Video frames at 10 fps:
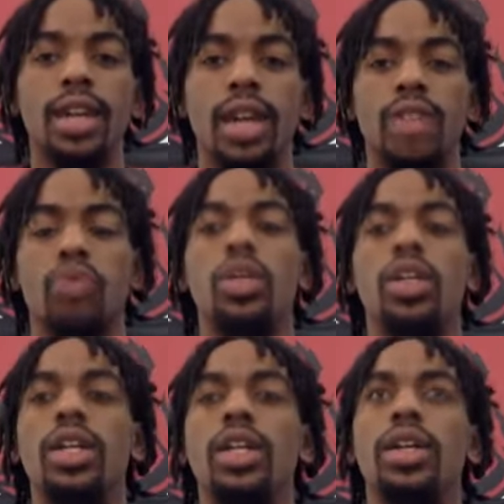It's
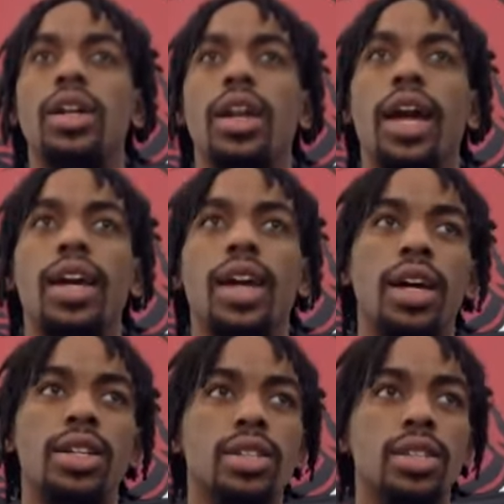really like
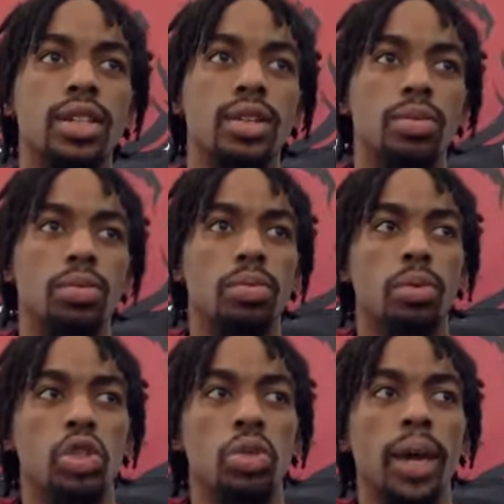honestly
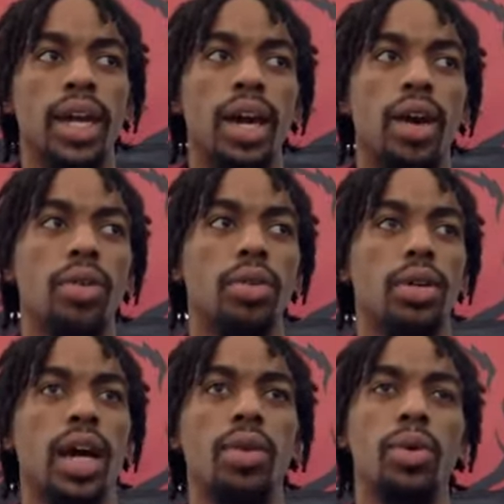what you make out
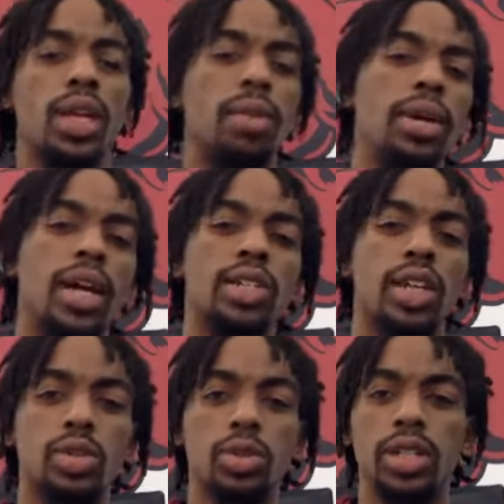kind of what the NBA
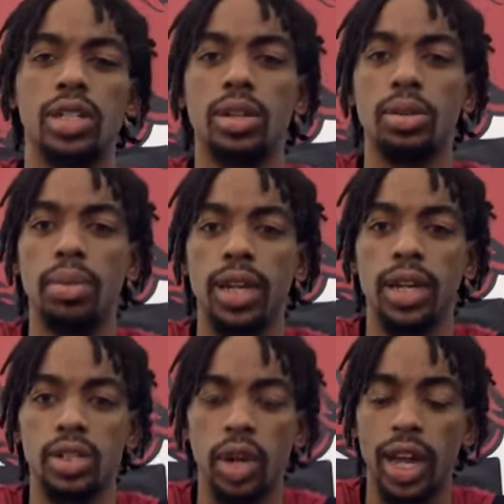schedule is a little bit
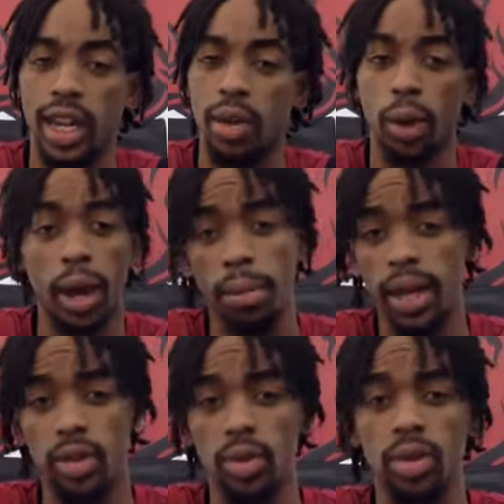because you got to get right
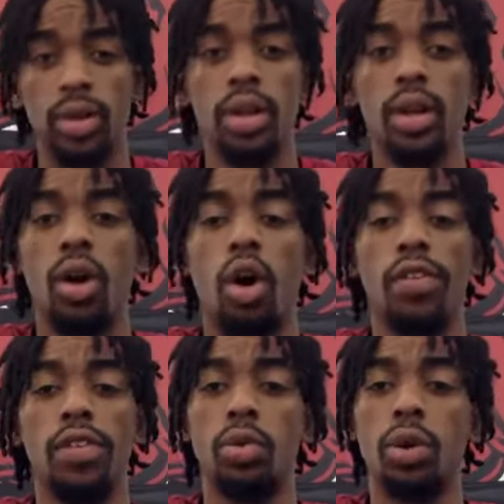back on
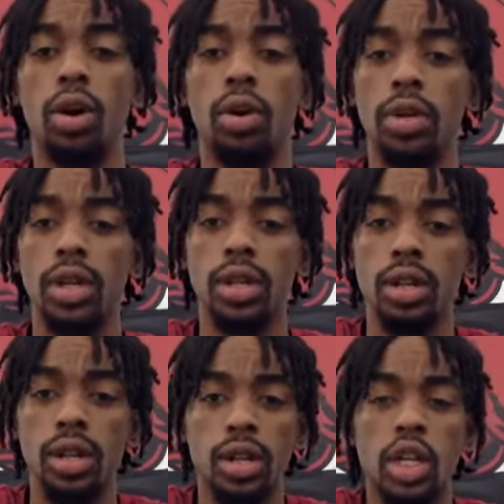off the road and
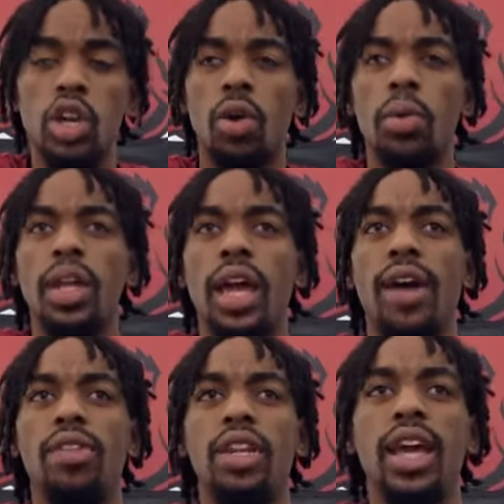you don't really
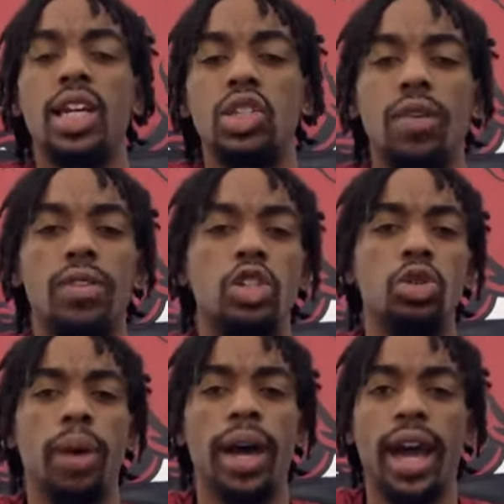have the days off that you
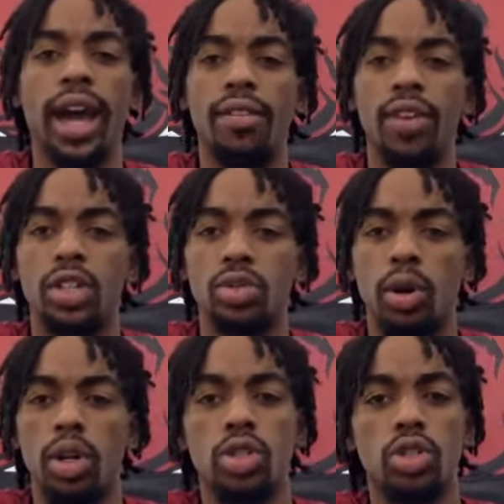might have at a
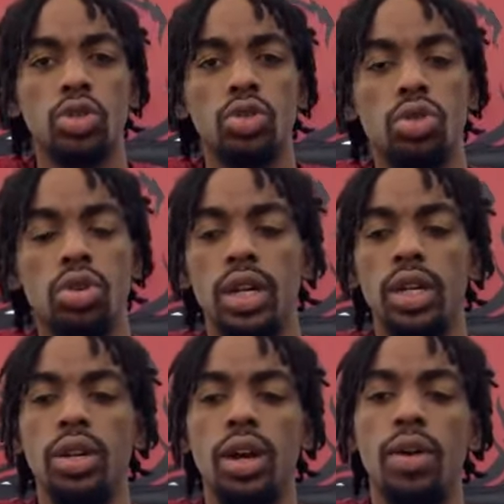smaller school and
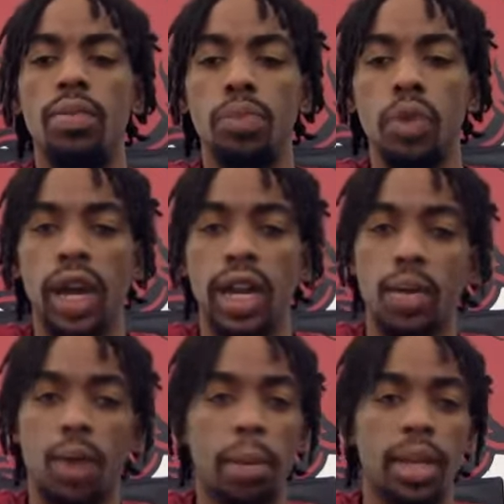you know you got to get
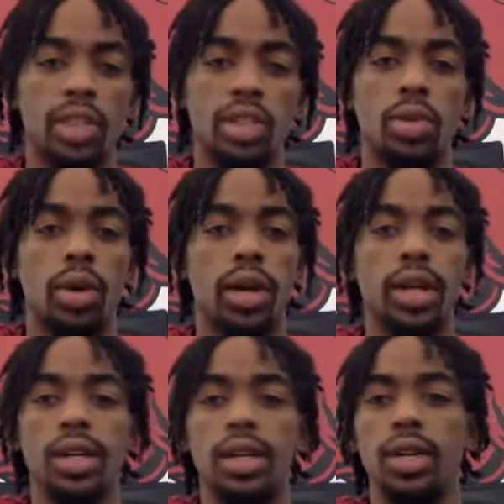right back to the work
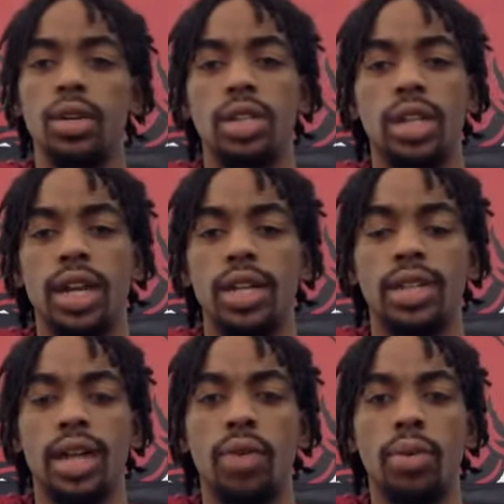get to the next
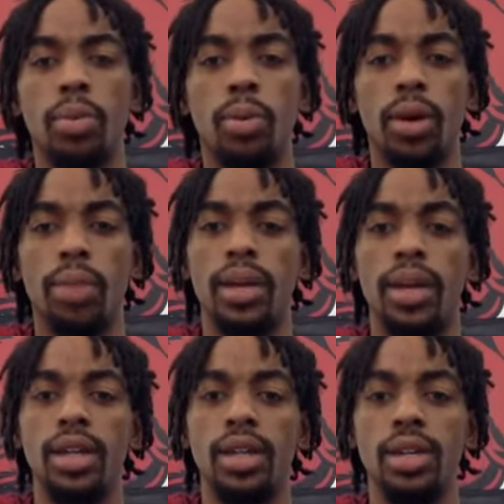scouting report
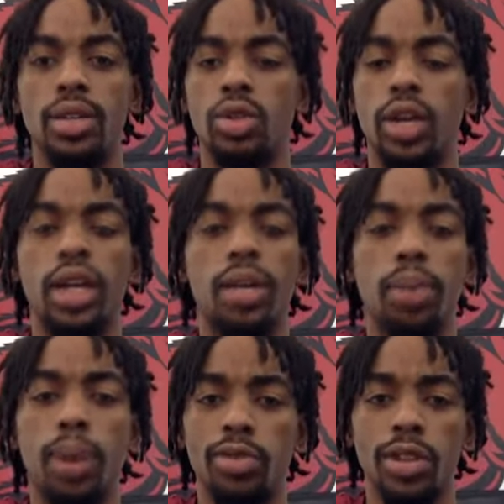man and straight into
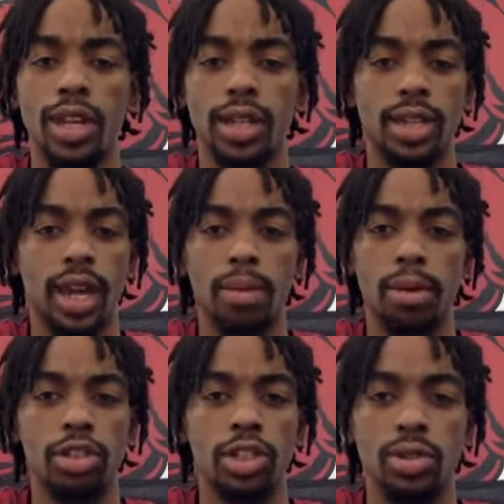prep for the next game every single